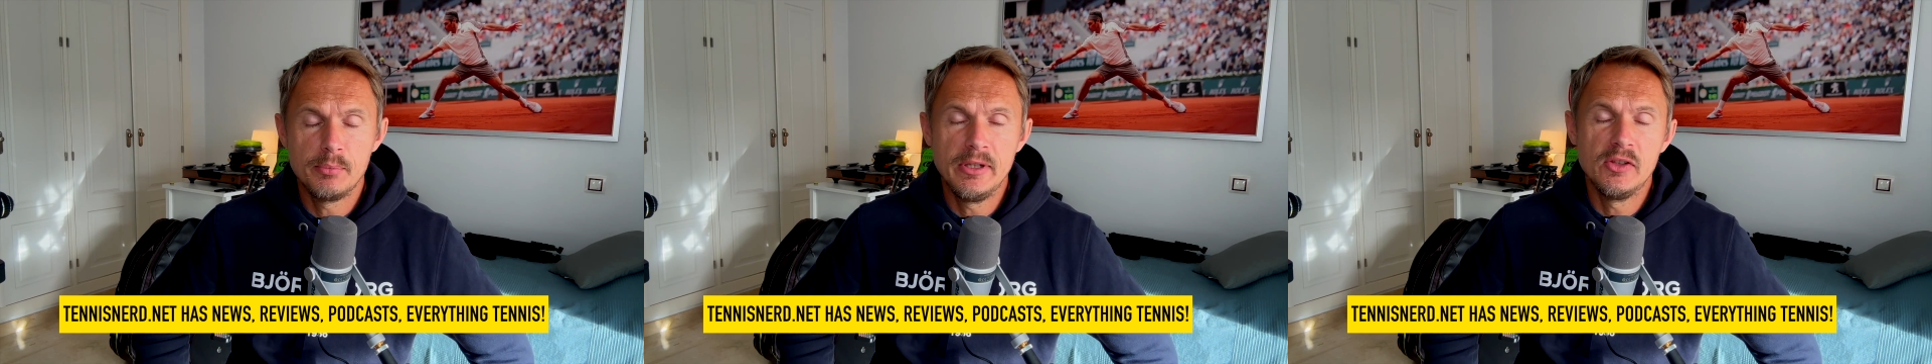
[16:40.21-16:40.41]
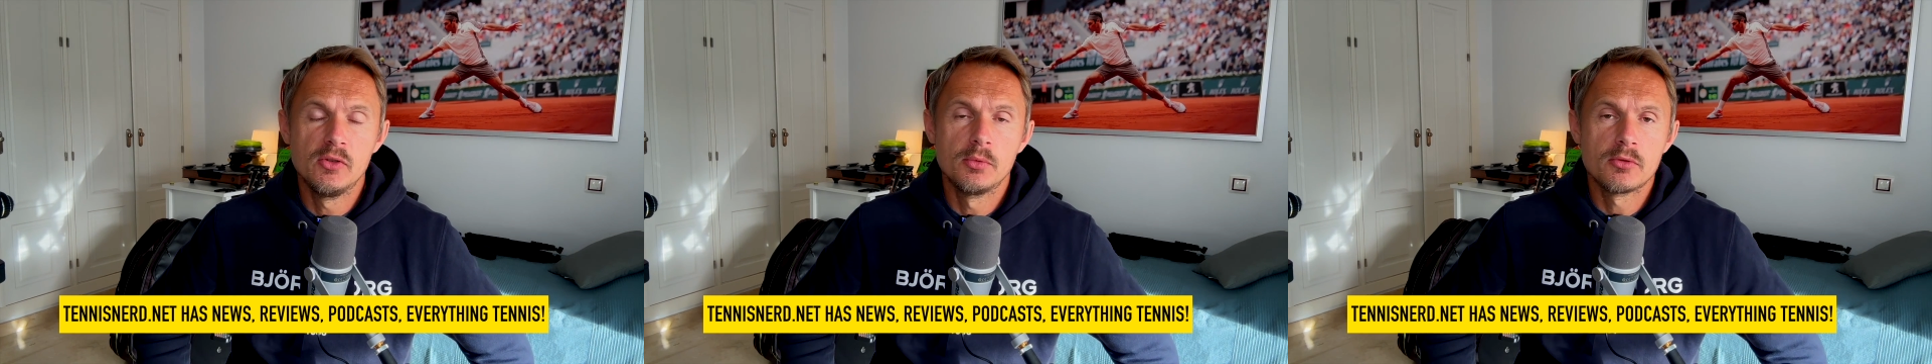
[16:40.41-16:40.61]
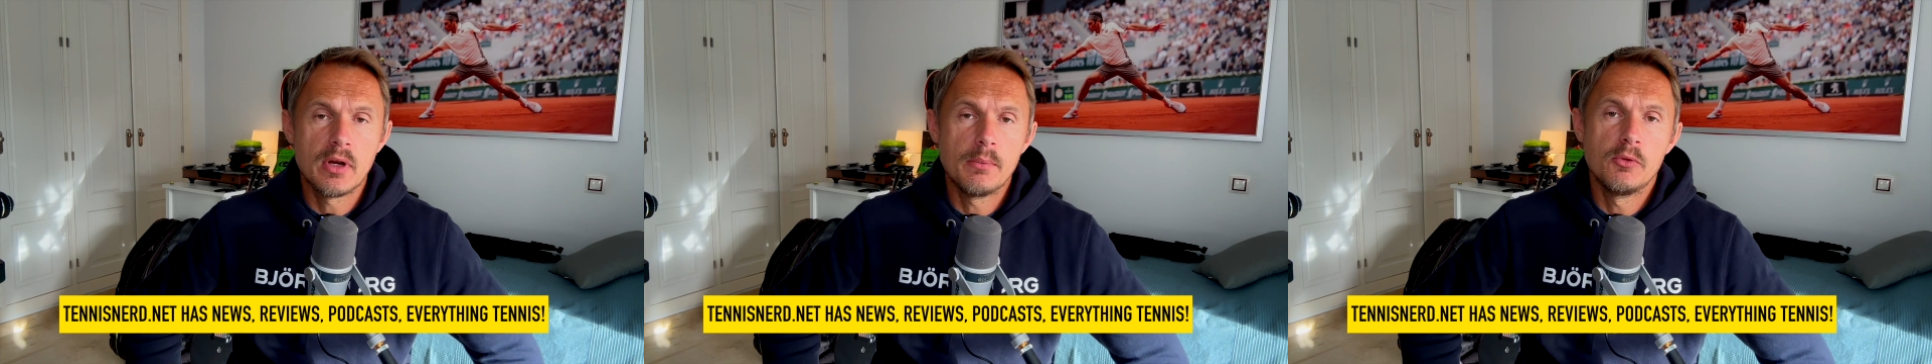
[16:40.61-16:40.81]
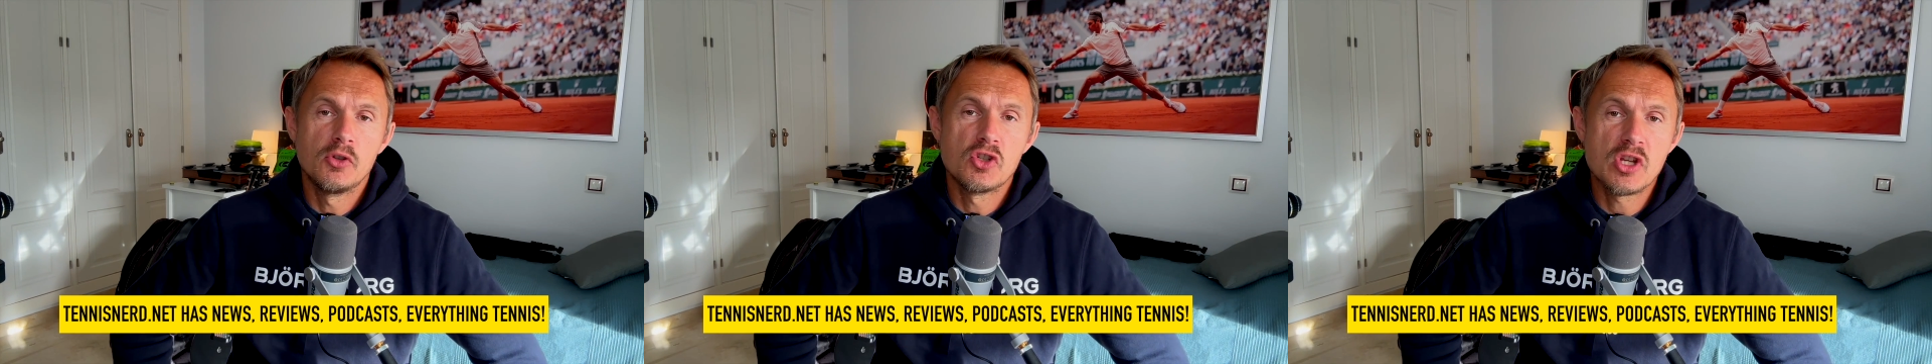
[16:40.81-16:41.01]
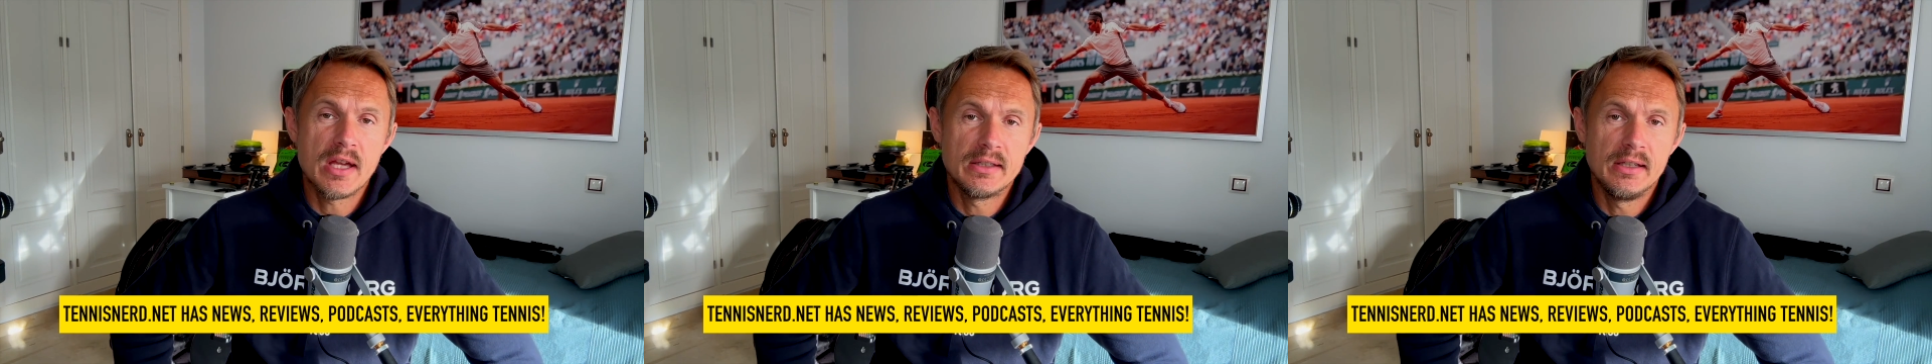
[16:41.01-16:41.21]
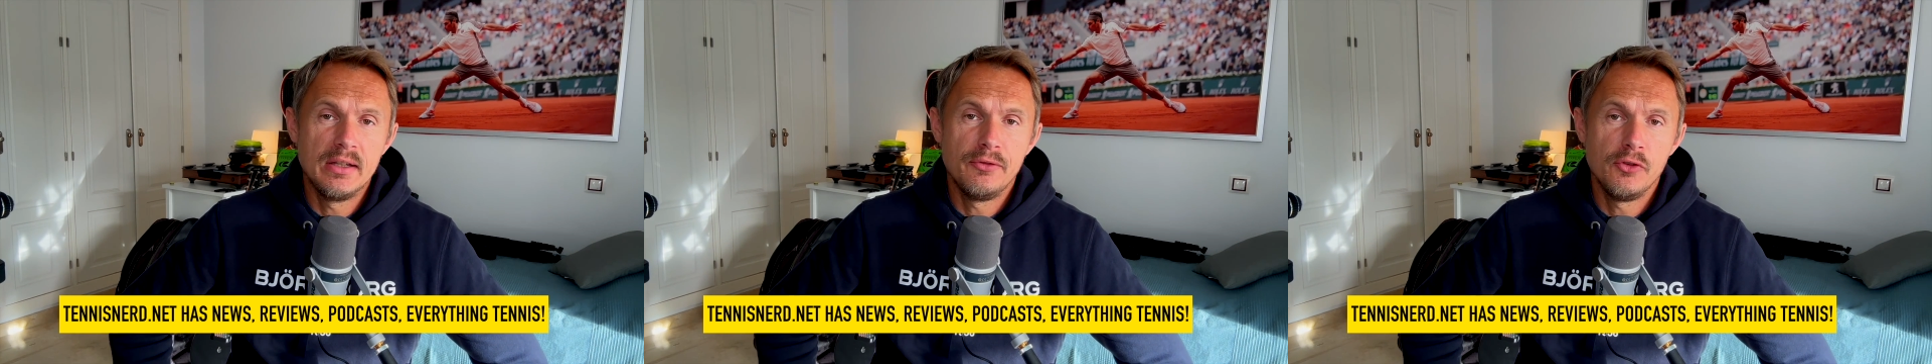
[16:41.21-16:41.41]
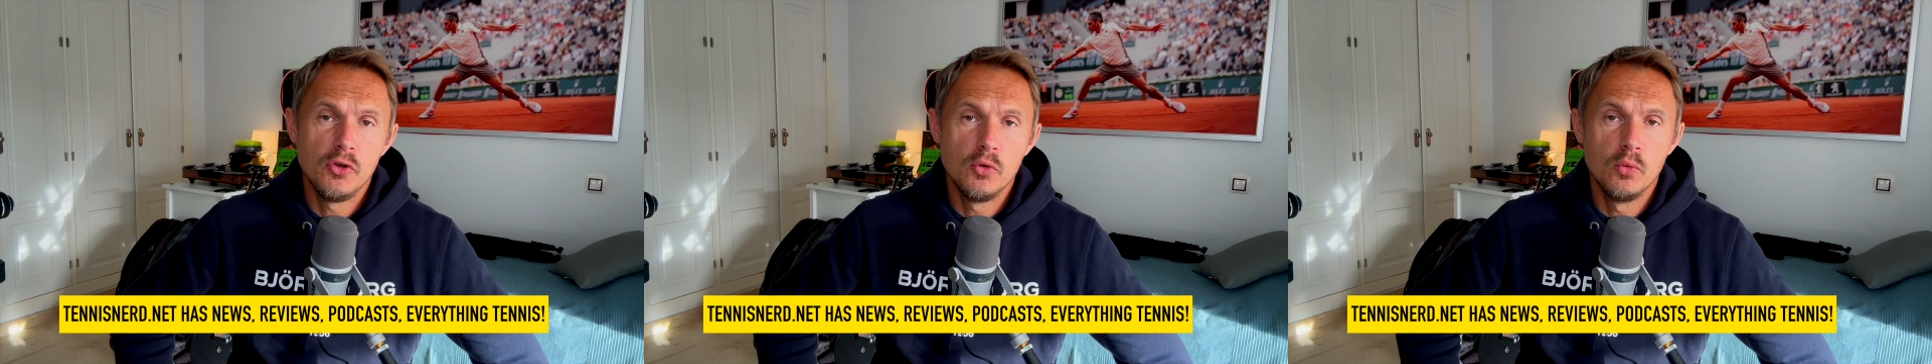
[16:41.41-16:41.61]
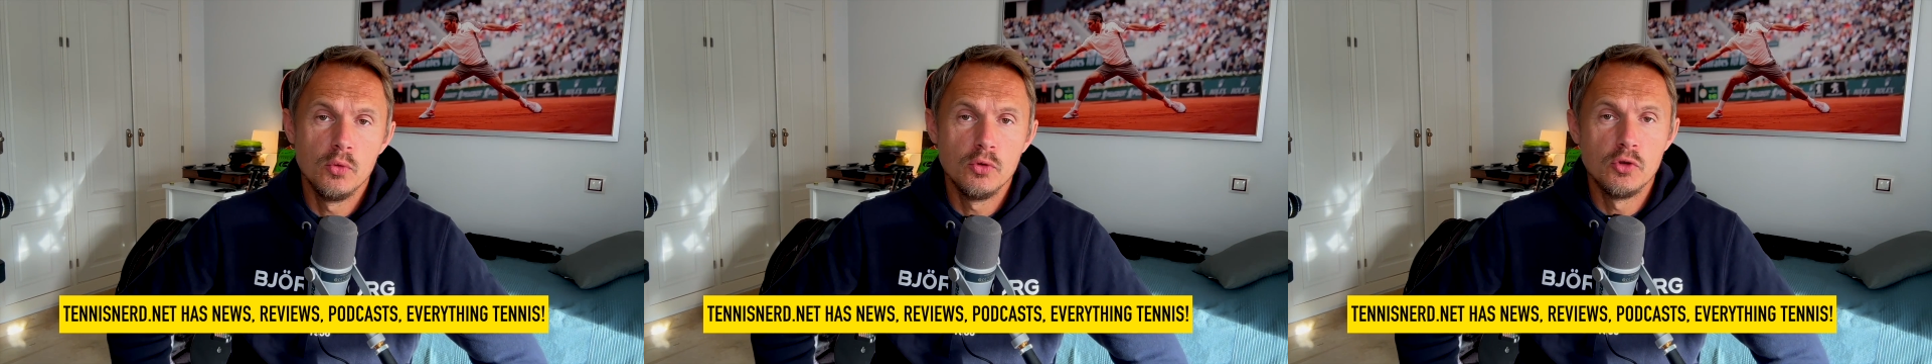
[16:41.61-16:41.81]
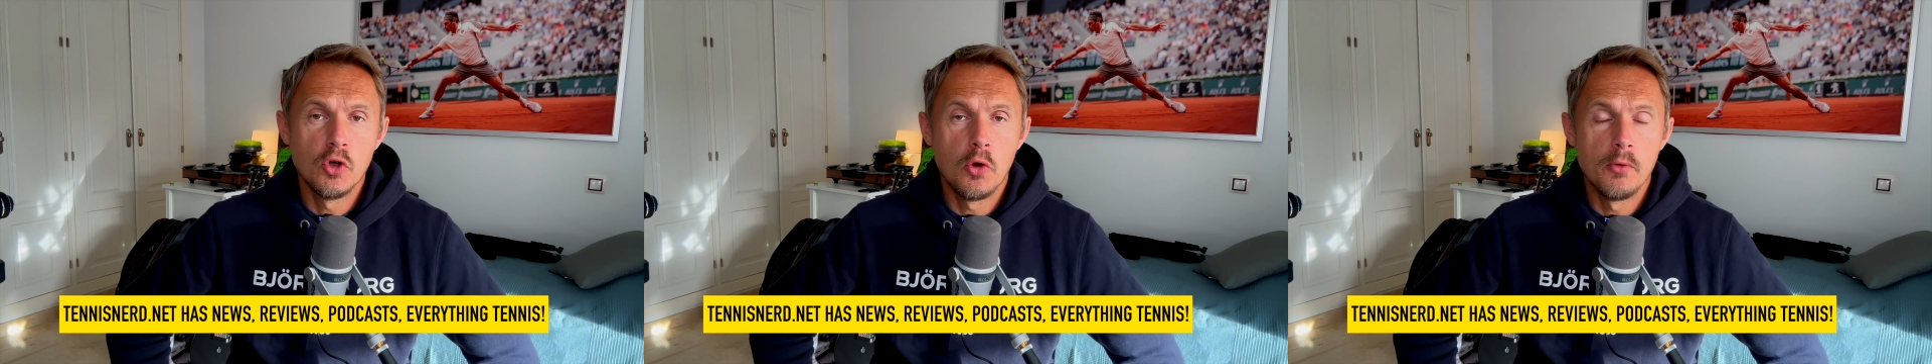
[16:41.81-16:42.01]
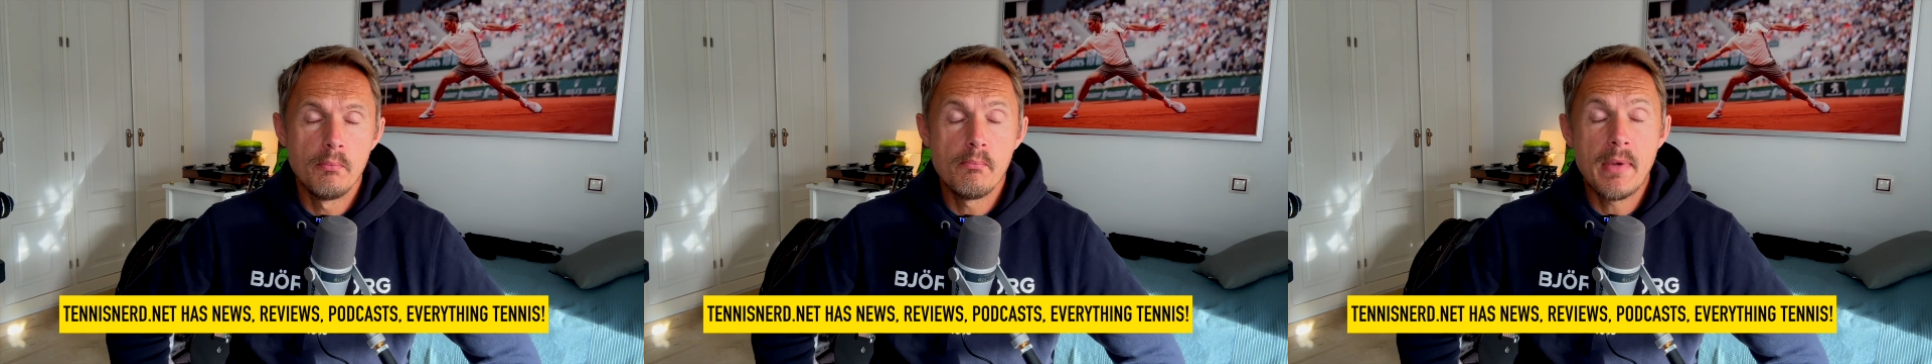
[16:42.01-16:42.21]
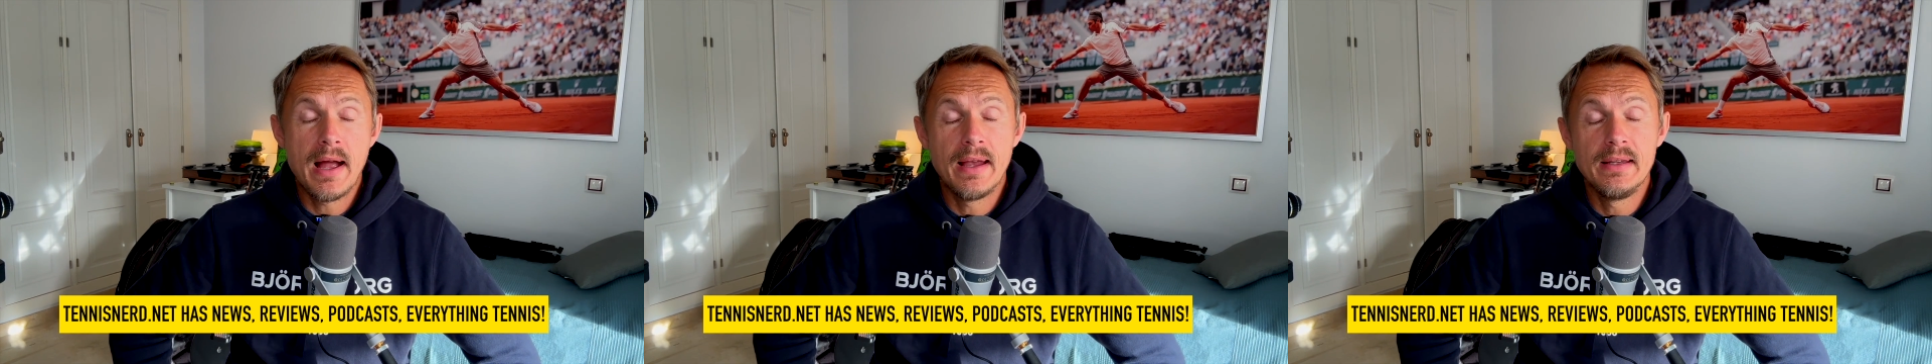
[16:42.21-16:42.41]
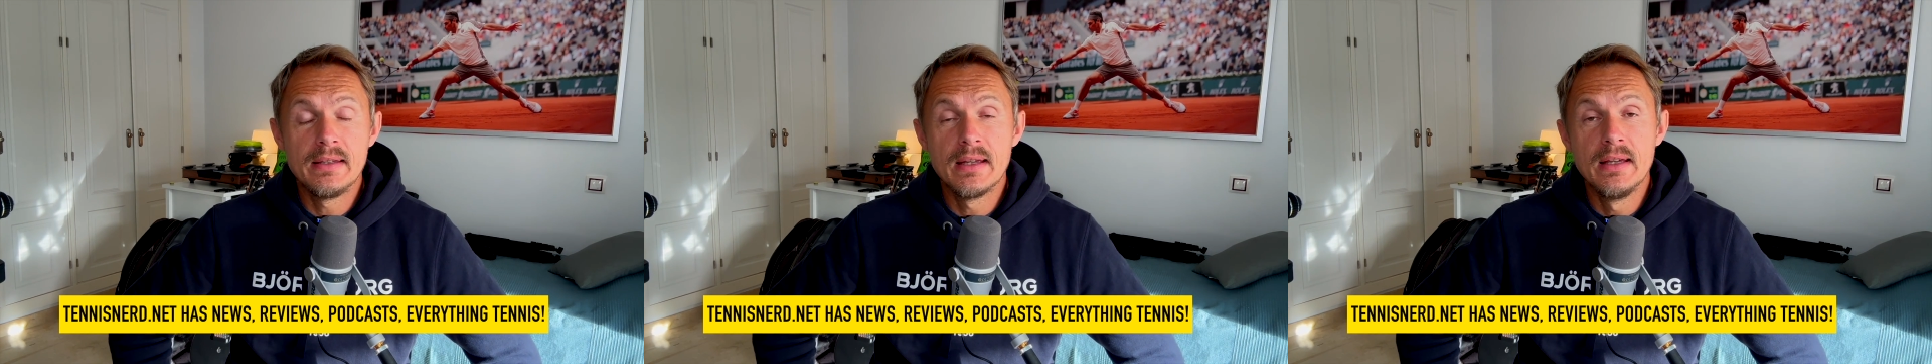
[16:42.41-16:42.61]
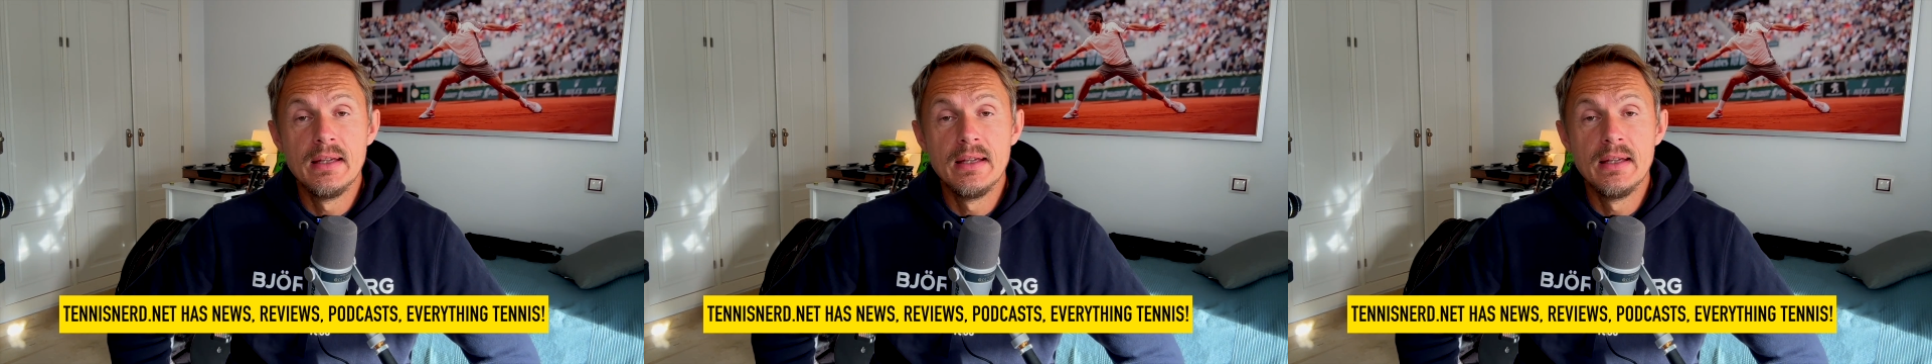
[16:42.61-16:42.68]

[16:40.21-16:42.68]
Please subscribe to the channel if you don't mind.